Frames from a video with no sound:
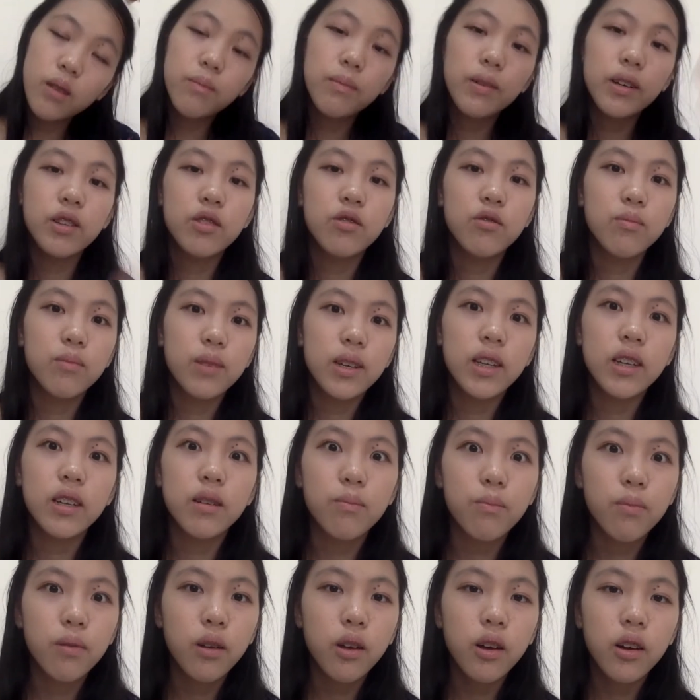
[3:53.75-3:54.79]
But to me, the
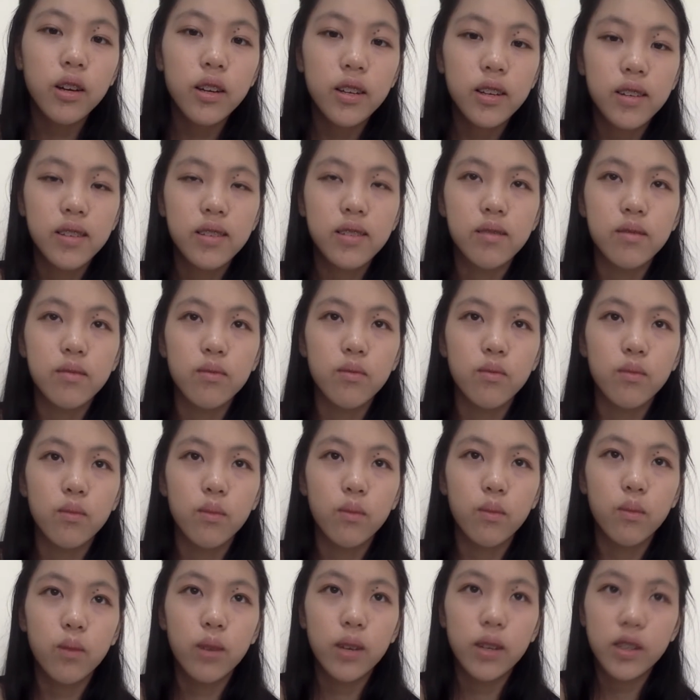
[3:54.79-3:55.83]
plot is
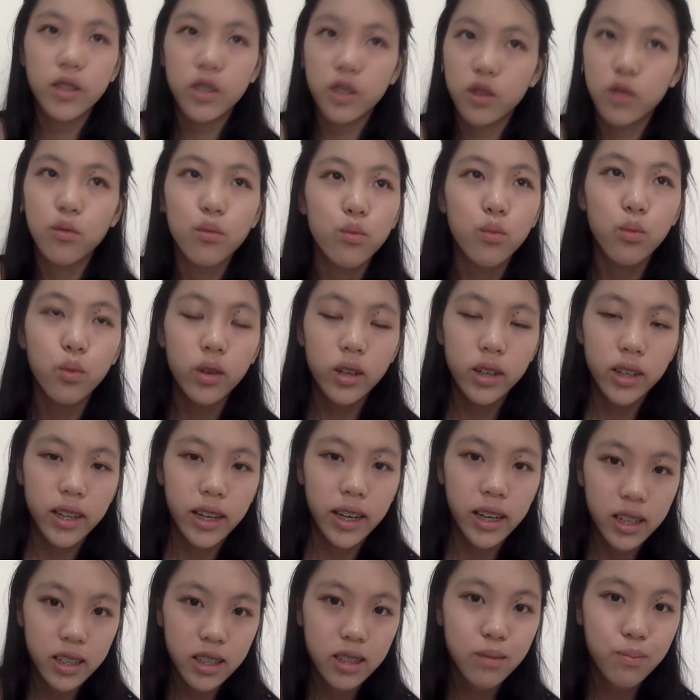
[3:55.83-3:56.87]
what you would
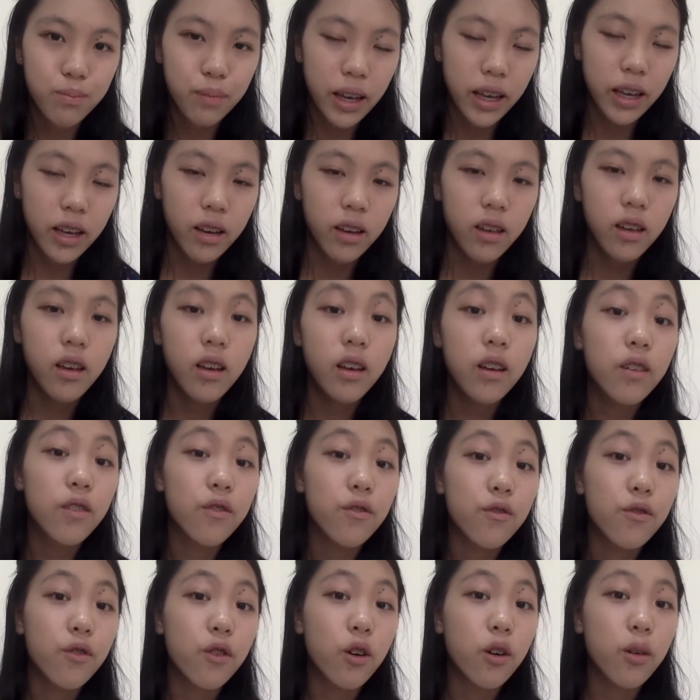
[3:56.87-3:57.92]
expect
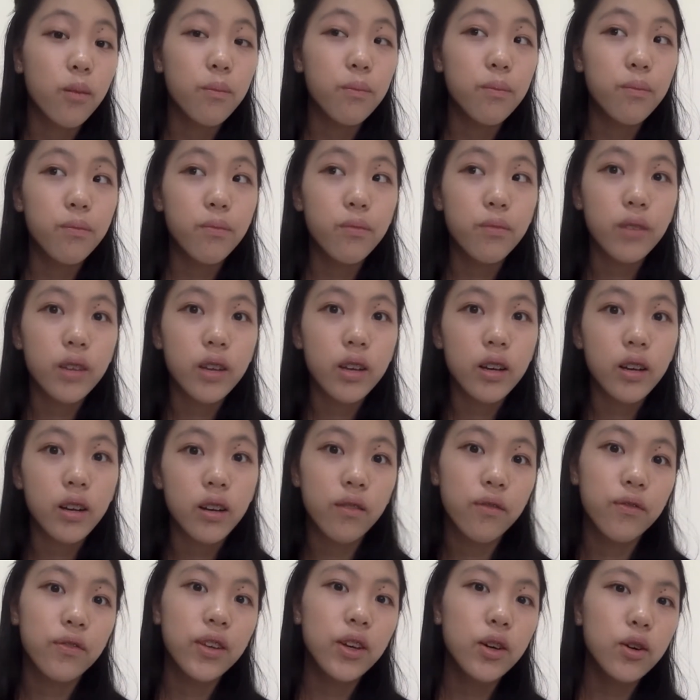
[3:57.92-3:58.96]
from
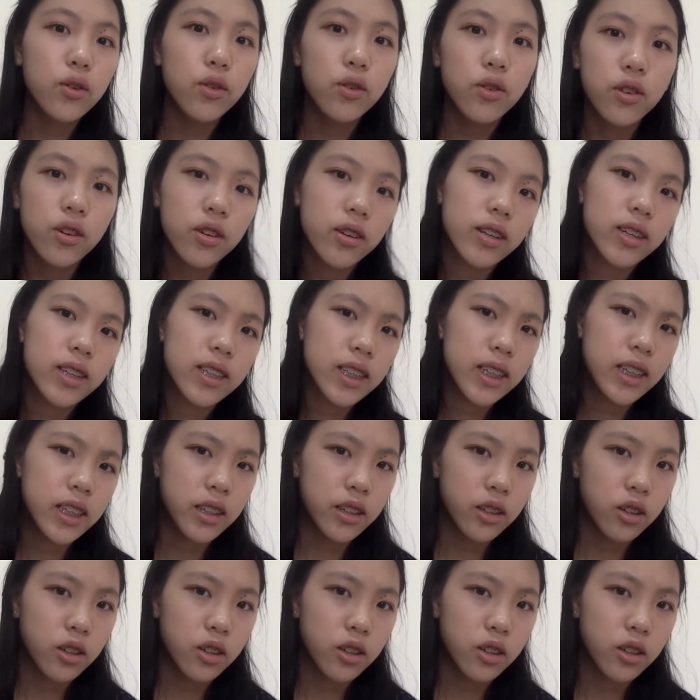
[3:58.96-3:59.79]
a feel-good teen